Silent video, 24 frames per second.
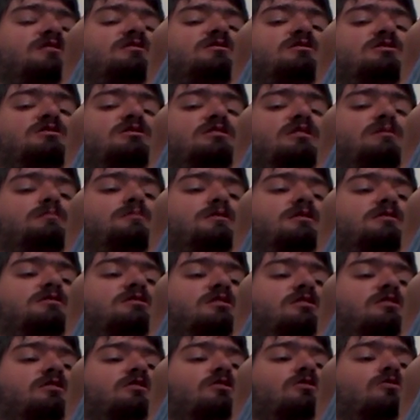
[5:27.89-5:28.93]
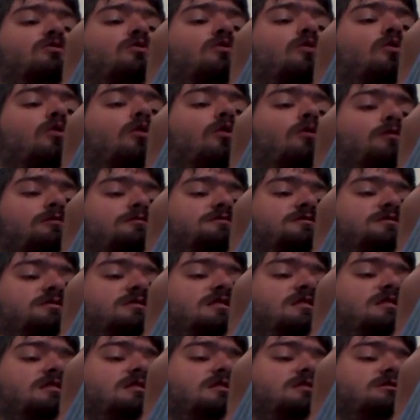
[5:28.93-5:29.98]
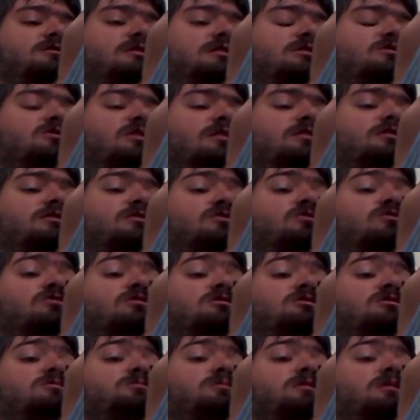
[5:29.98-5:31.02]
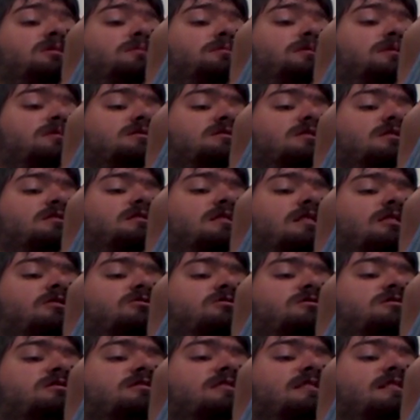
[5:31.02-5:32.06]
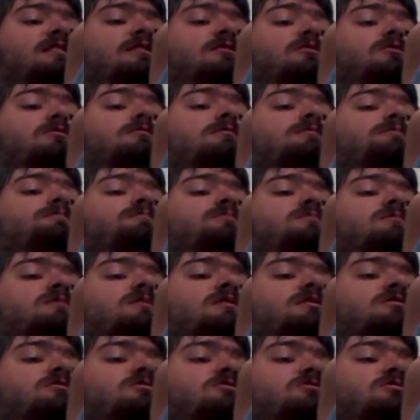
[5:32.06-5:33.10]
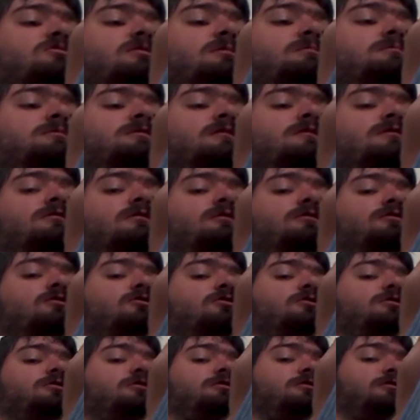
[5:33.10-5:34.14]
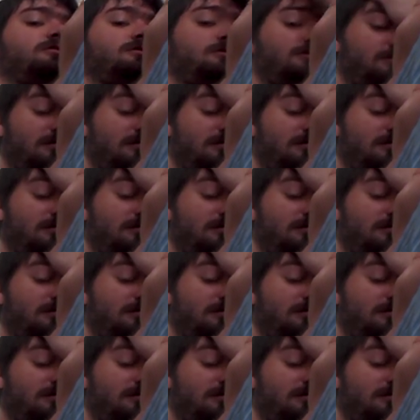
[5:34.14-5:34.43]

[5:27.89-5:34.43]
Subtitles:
Simply turn your hooves. She tried to do this, but the blades got tangled in her tail. This was suddenly in the forehead.